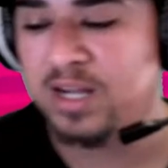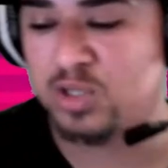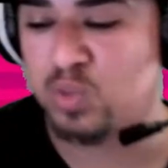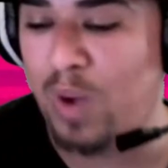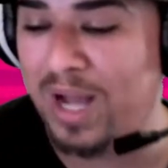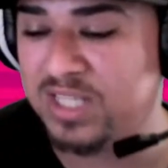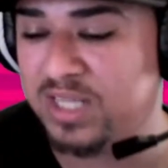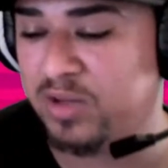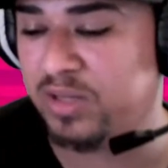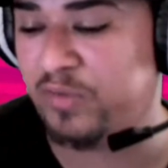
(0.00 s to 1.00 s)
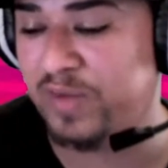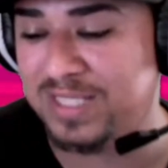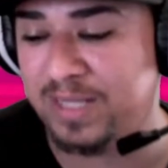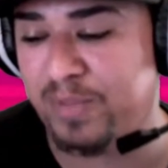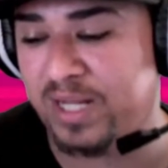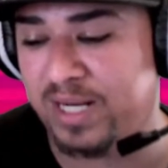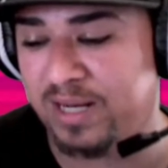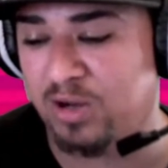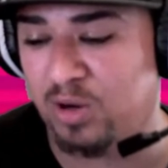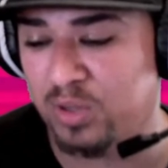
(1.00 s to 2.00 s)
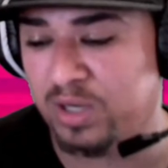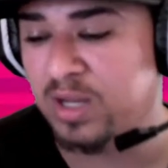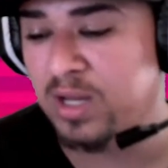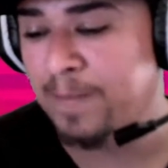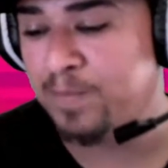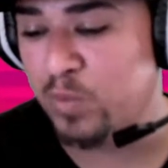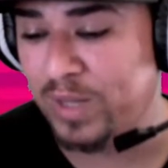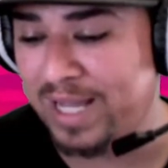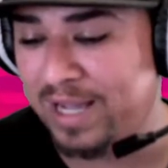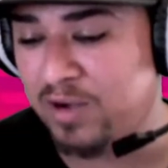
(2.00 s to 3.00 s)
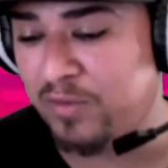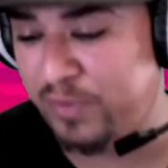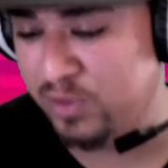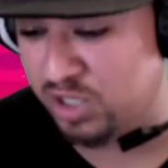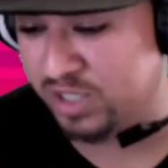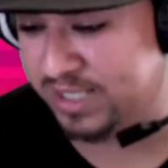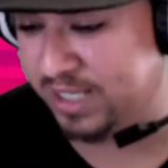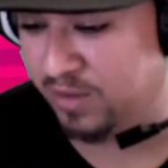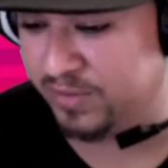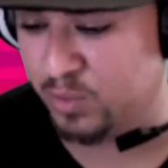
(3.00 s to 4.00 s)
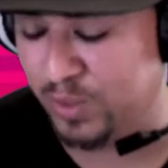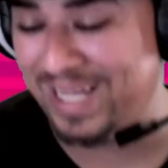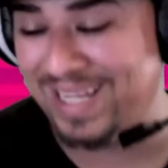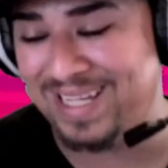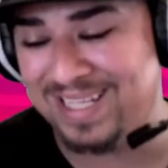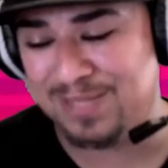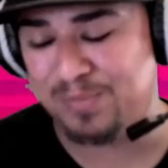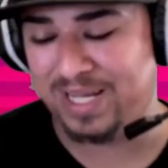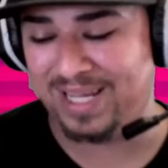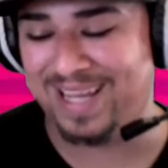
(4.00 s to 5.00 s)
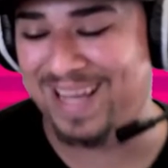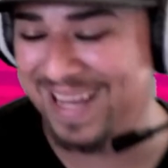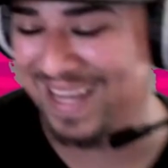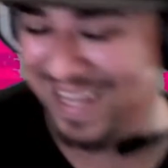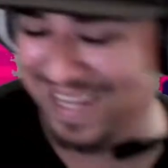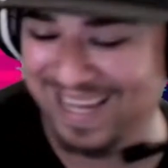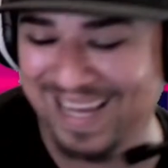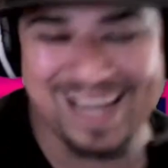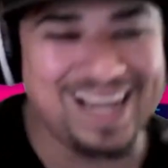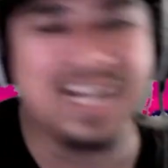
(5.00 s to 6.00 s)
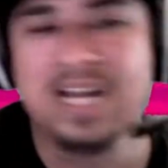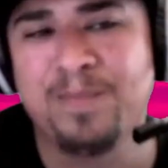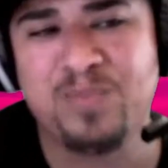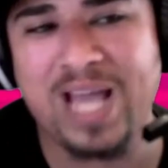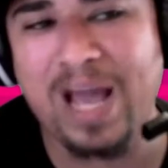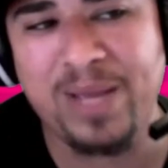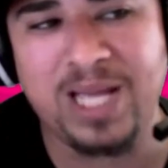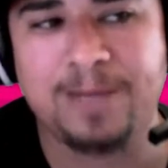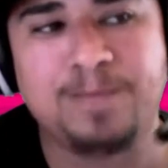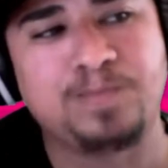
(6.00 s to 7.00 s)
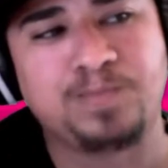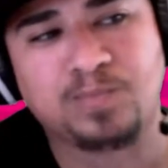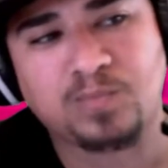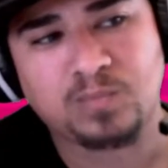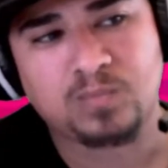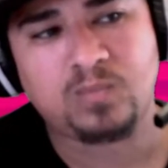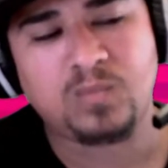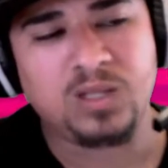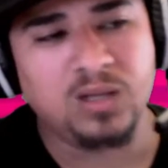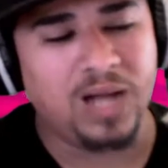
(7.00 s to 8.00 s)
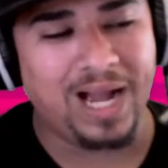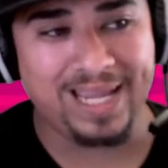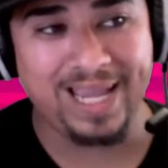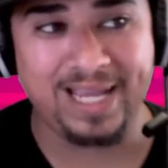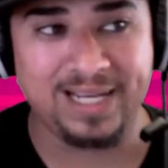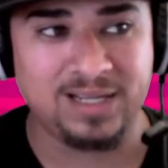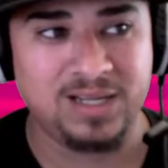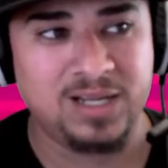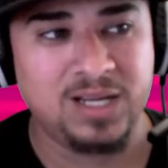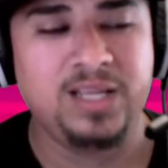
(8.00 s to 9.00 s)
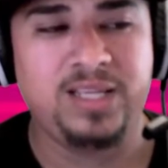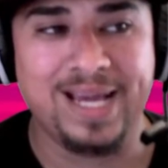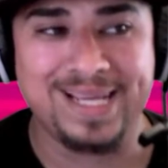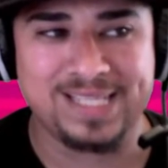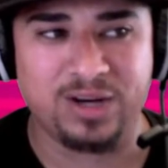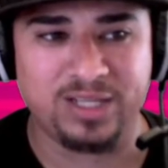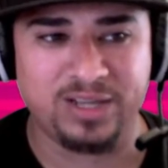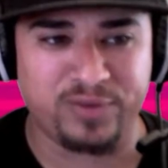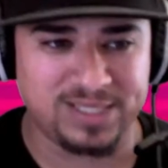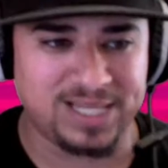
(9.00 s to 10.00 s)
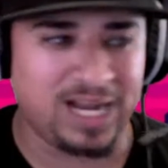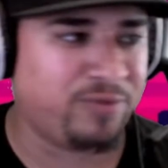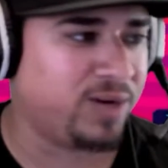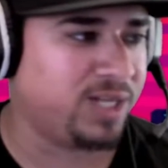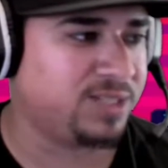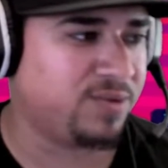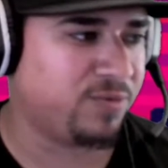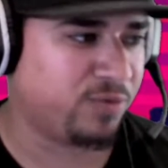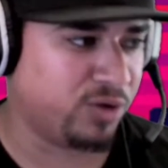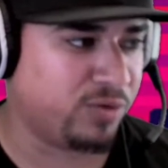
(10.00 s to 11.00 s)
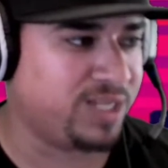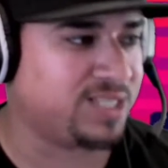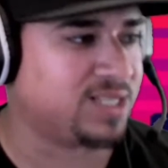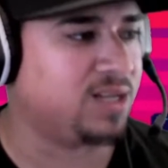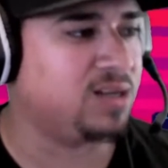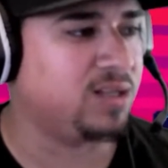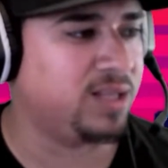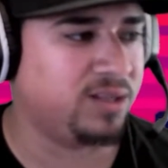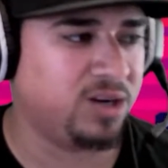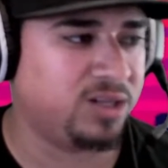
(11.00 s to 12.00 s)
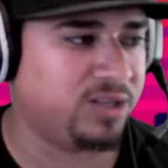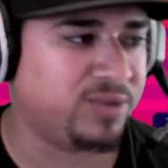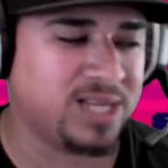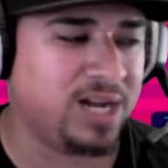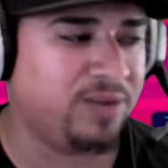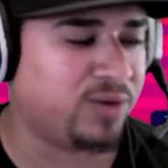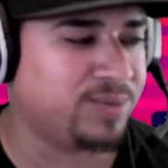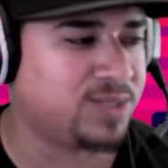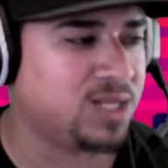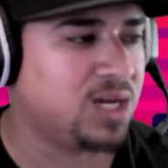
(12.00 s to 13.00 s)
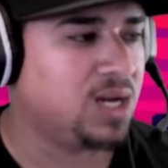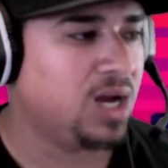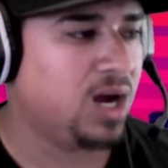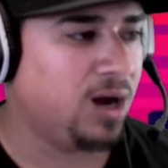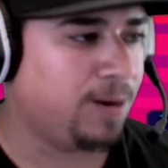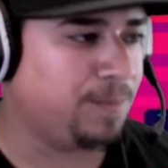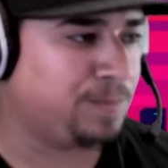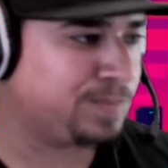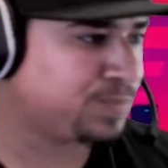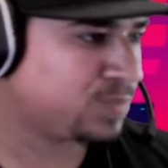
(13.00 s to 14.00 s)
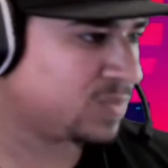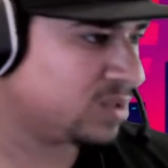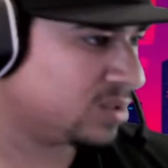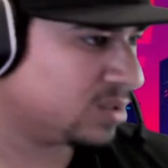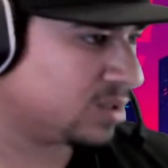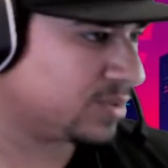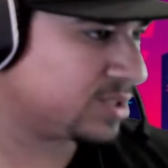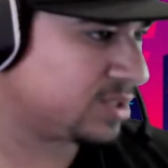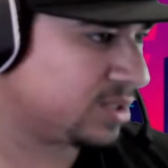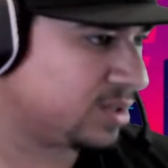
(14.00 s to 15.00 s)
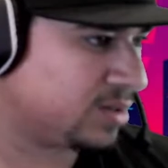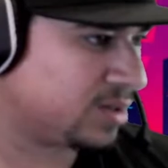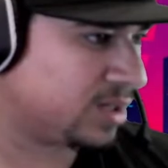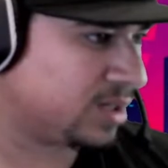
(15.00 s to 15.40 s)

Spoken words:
watching on the 15-minute and lower, we can confuse ourselves. We is me. Yeah, I mean, again, yes, there are different time frames for a reason. There are different time frames. Let's see. Okay,